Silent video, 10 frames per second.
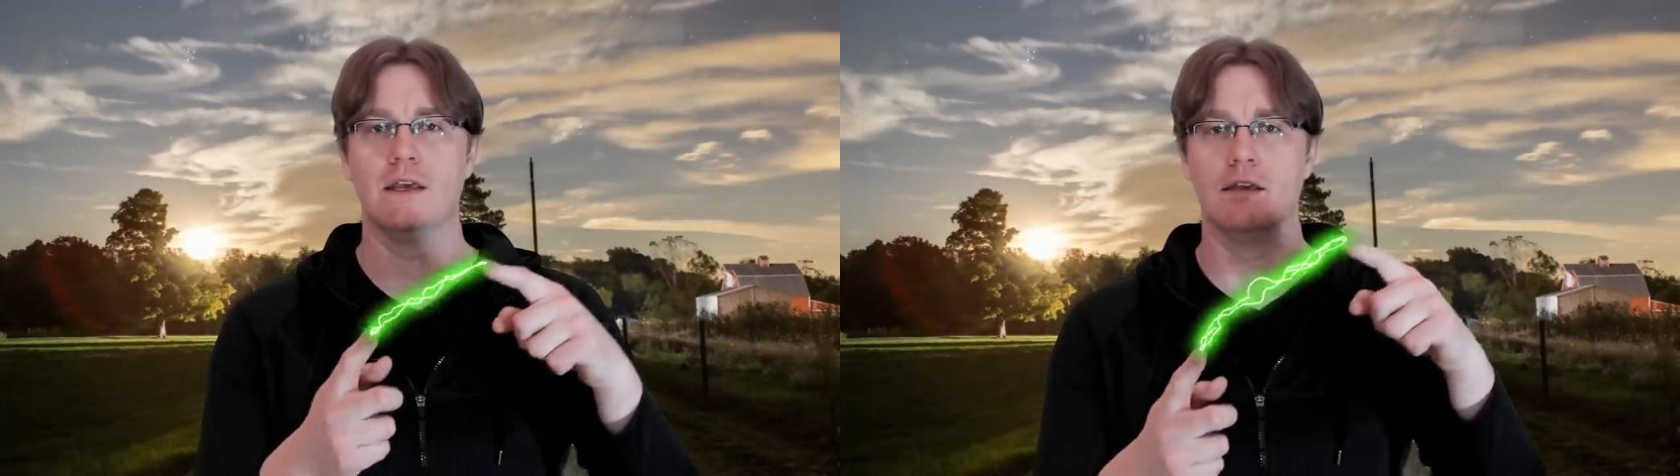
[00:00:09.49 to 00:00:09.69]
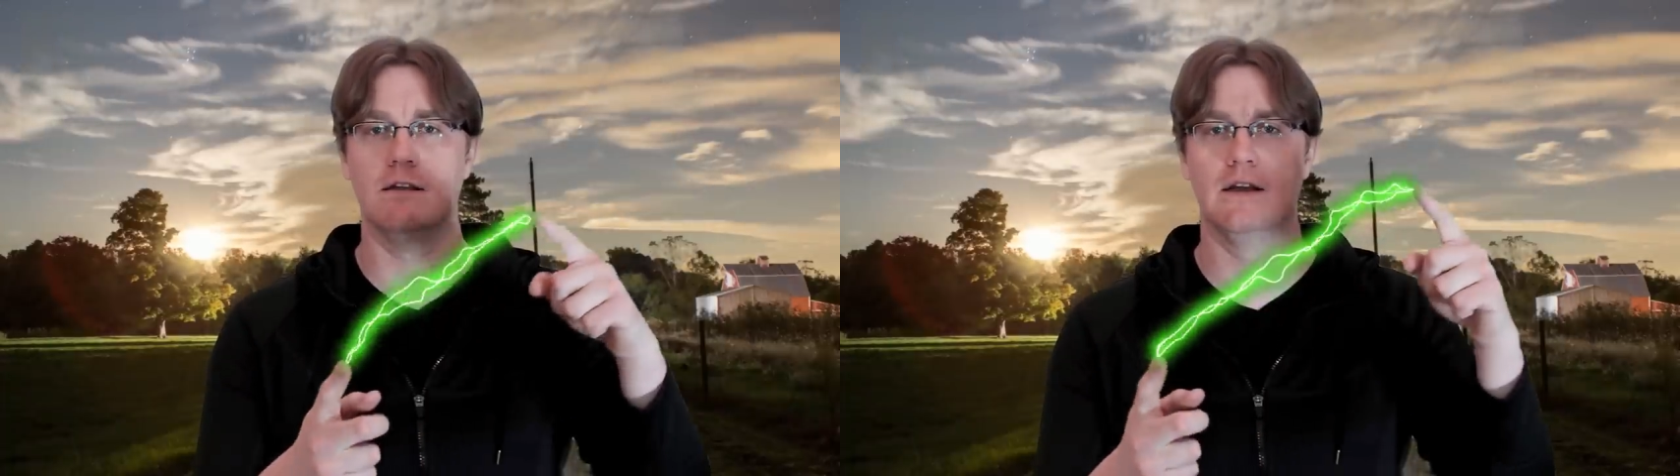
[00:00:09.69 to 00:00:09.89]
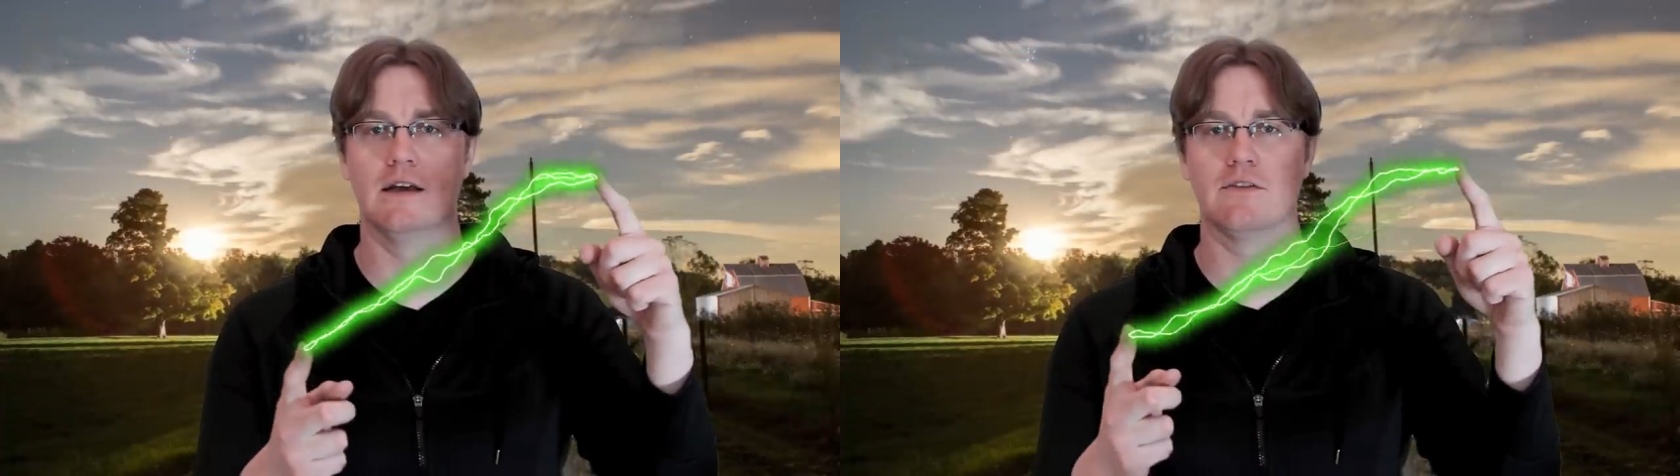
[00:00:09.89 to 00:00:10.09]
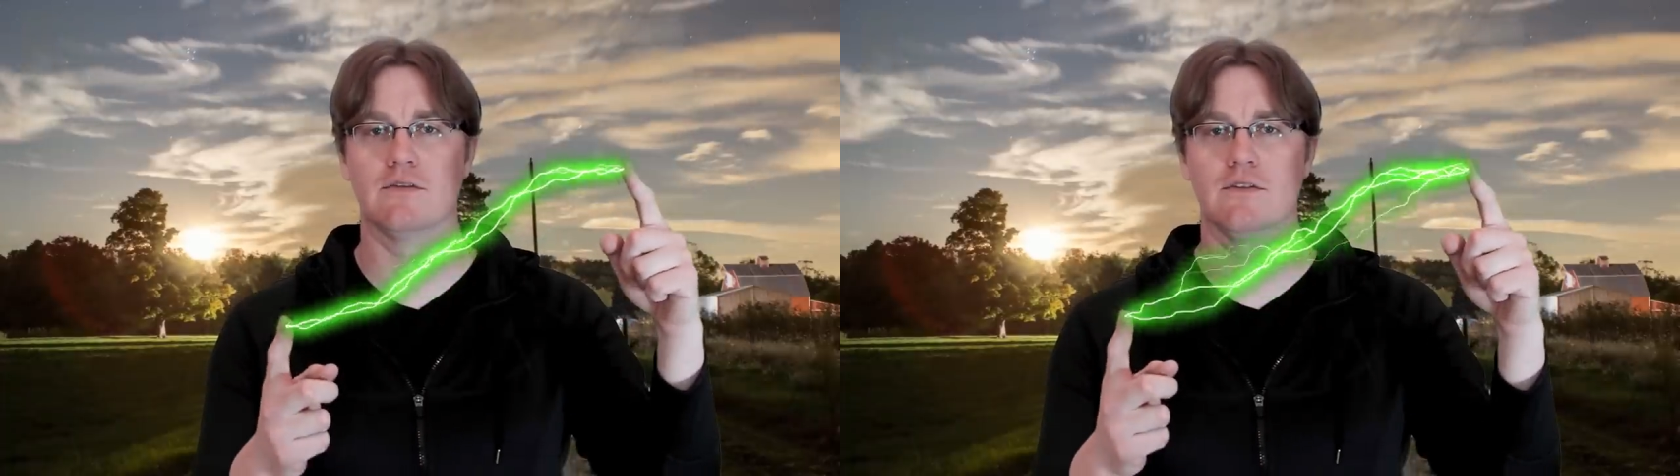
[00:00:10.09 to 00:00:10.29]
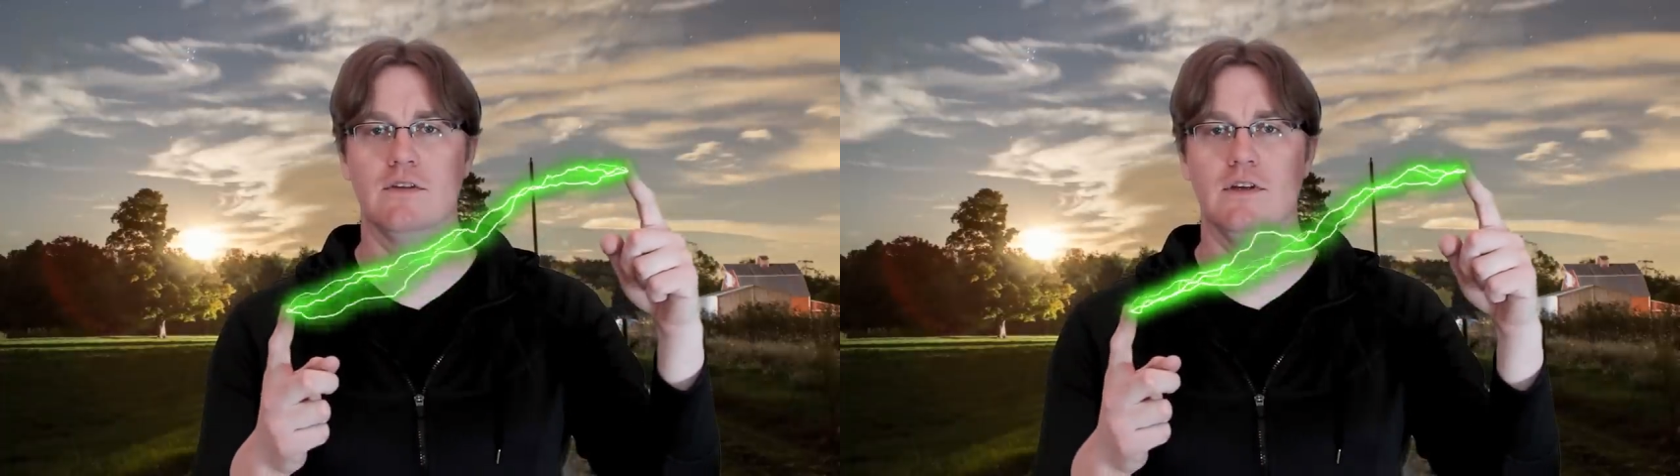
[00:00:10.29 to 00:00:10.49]

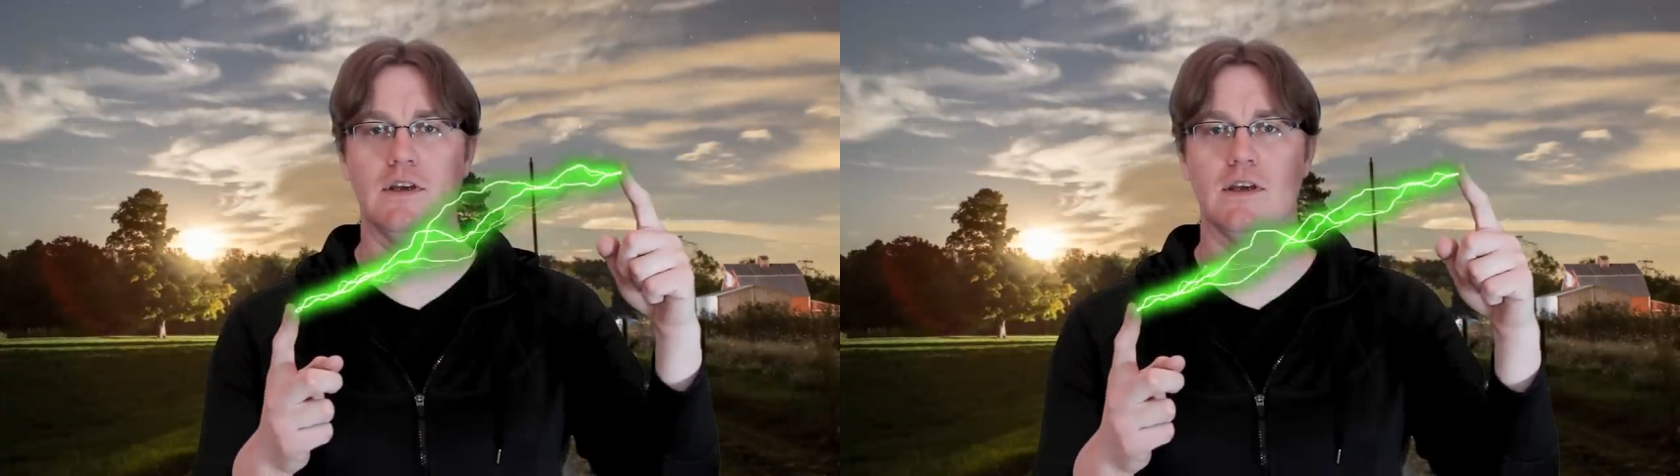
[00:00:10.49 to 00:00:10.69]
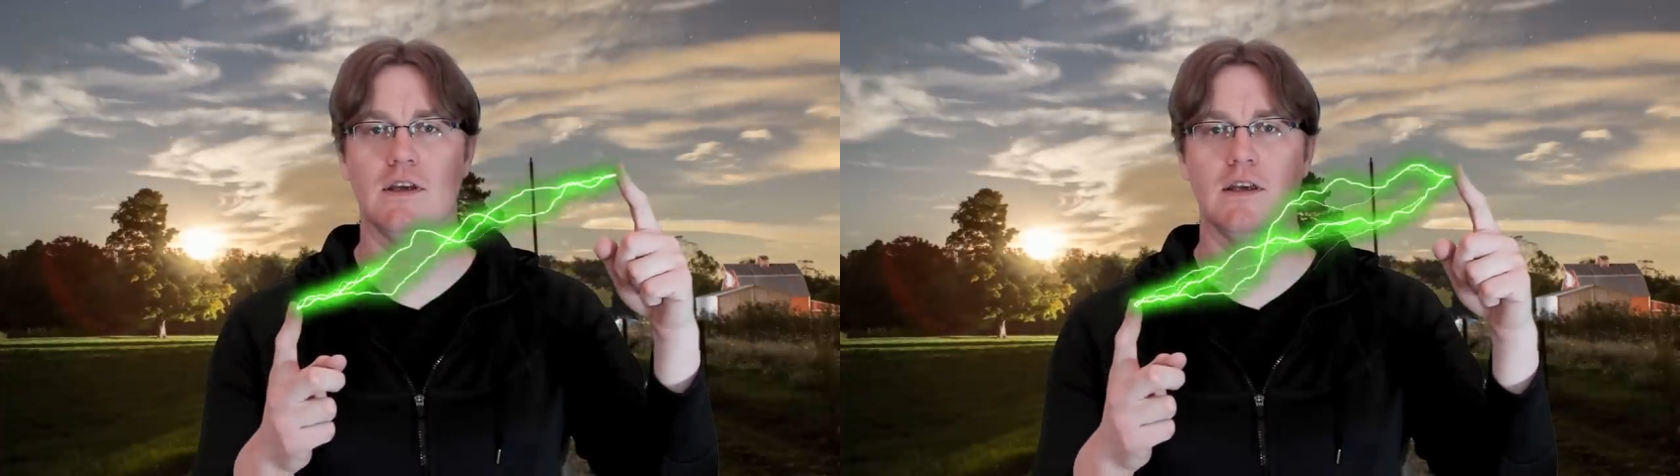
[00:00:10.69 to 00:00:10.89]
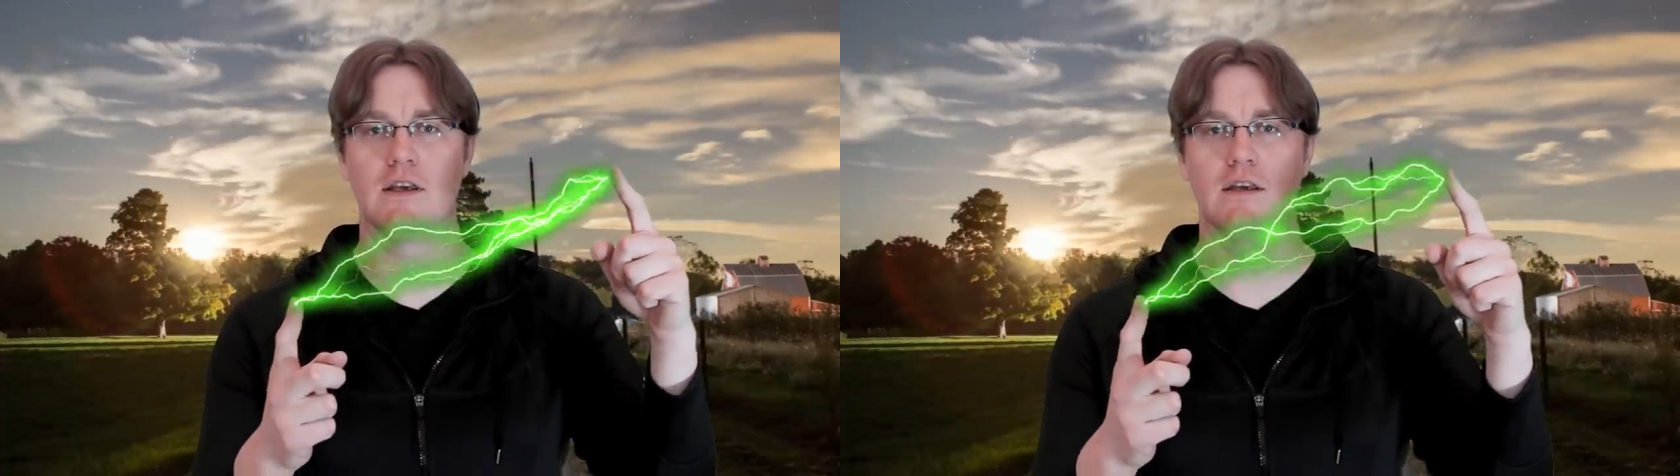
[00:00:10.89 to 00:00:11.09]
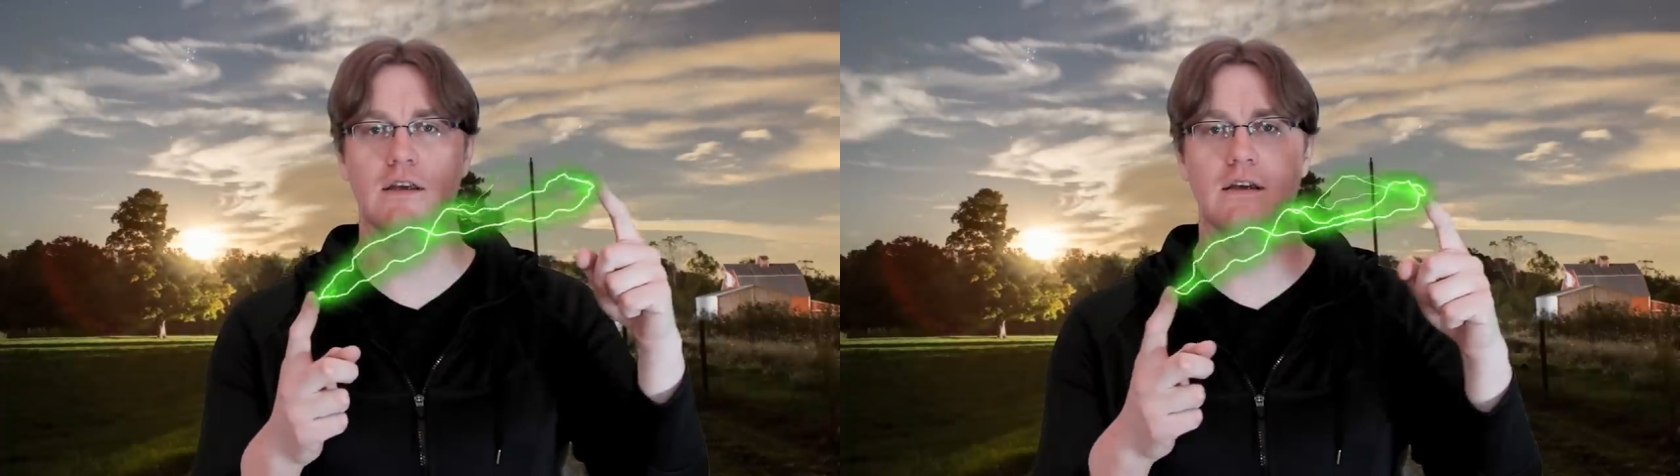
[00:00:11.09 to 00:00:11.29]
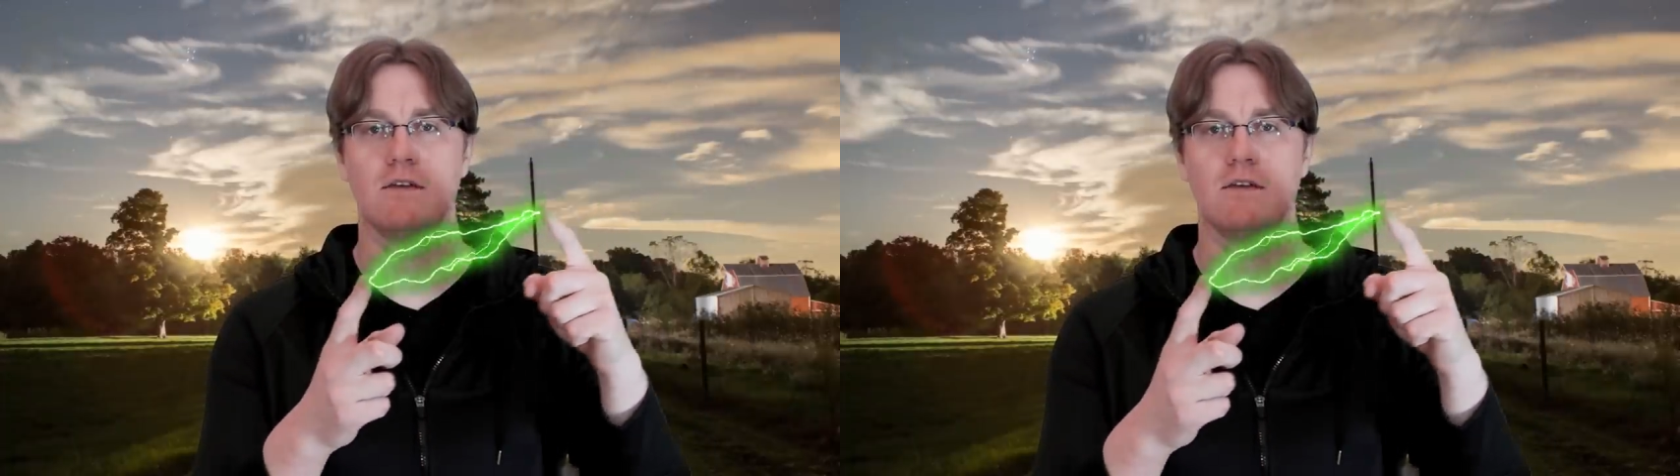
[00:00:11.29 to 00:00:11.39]
electricity.